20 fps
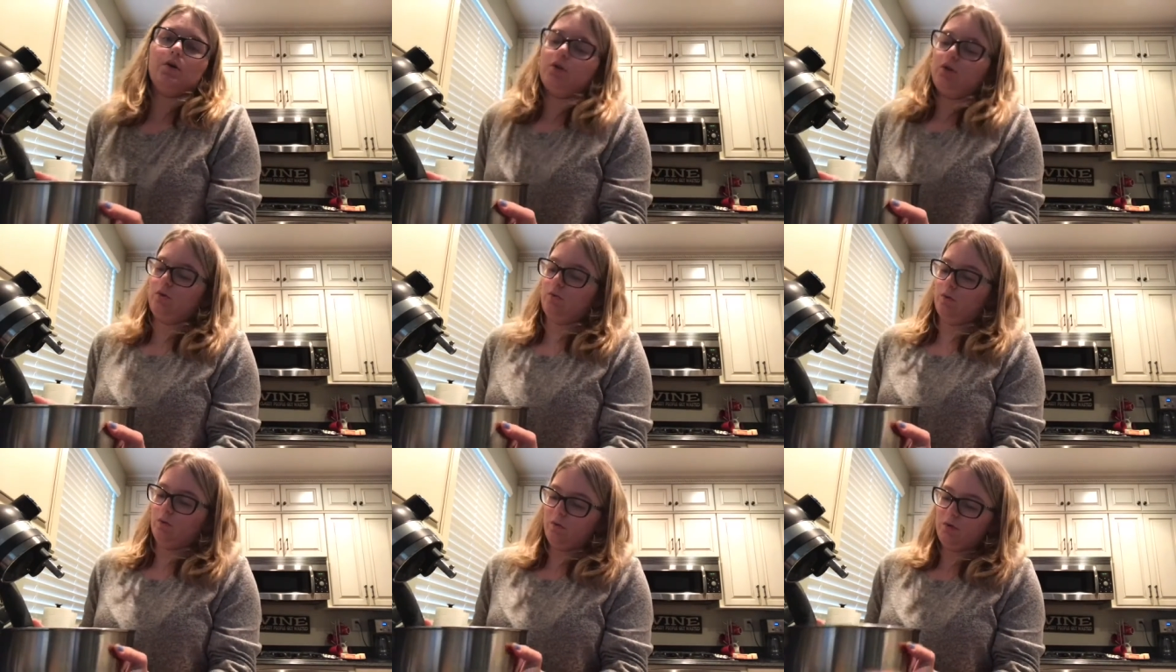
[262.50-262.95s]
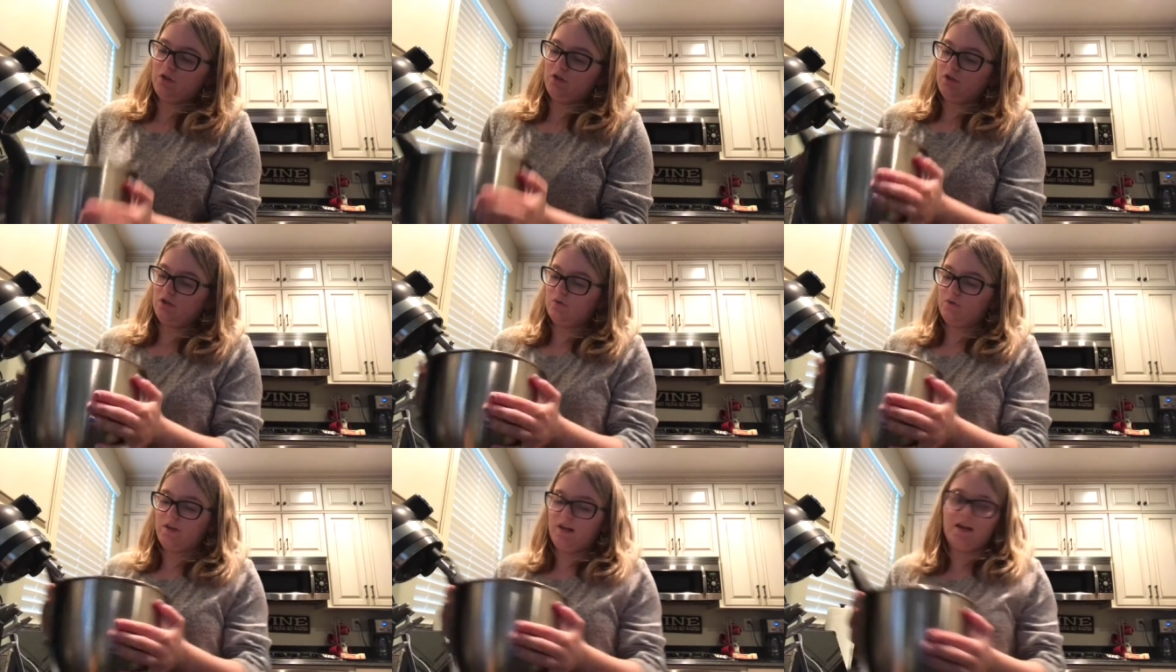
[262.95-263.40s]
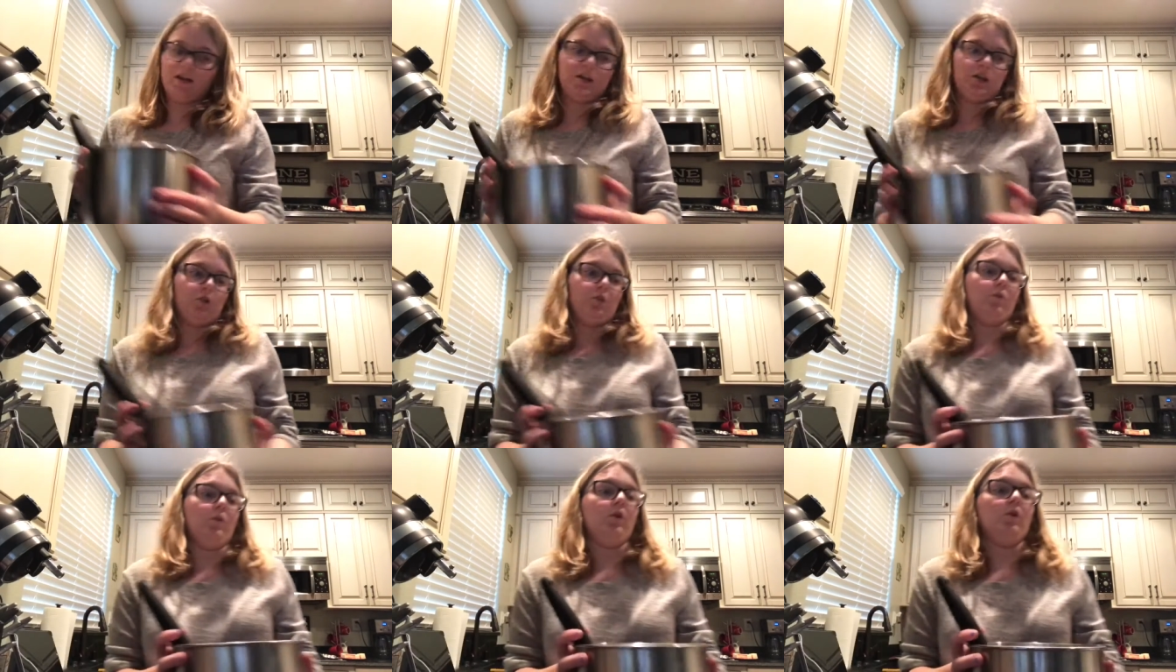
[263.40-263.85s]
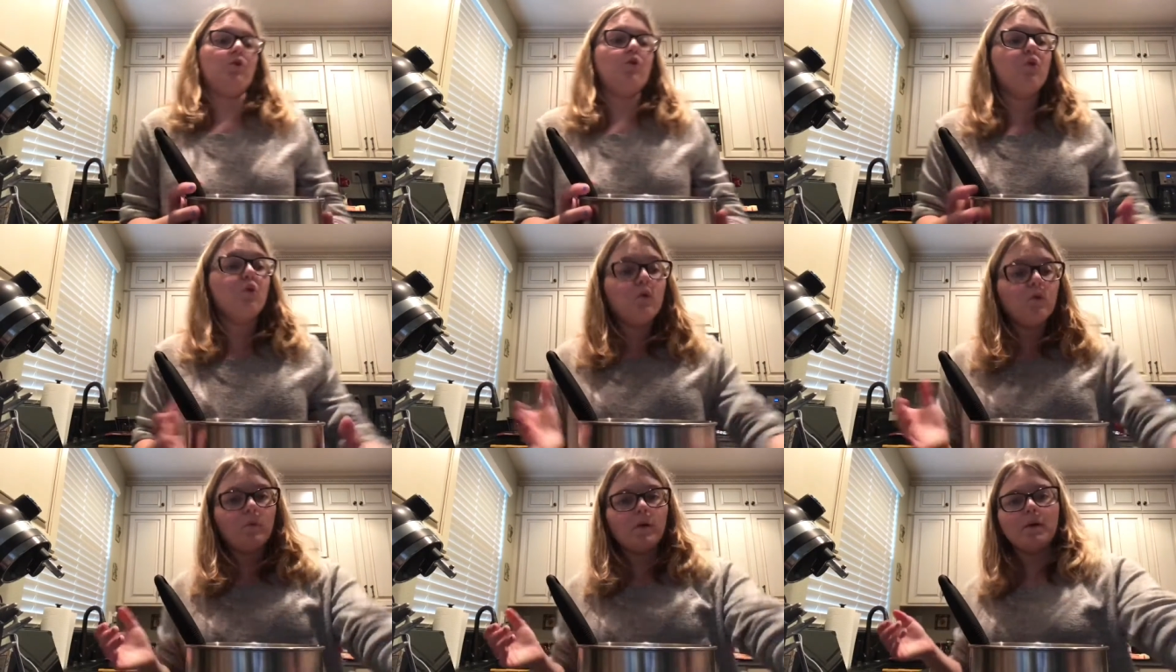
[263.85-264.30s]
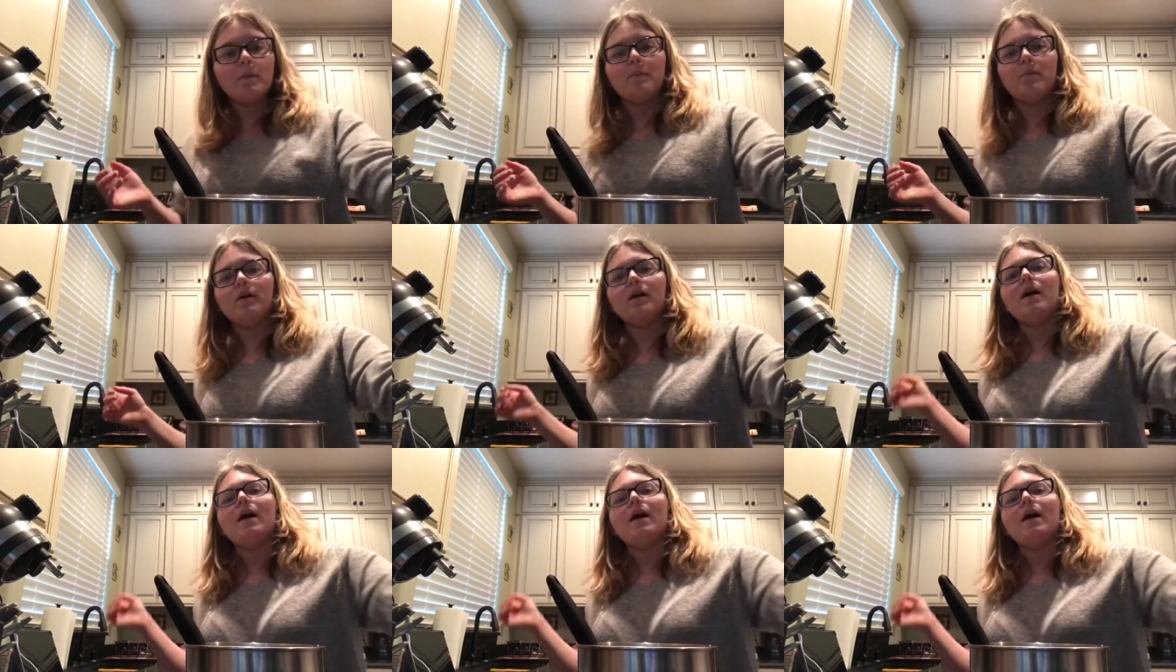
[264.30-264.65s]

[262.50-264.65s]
You are going to take your Cool Whip,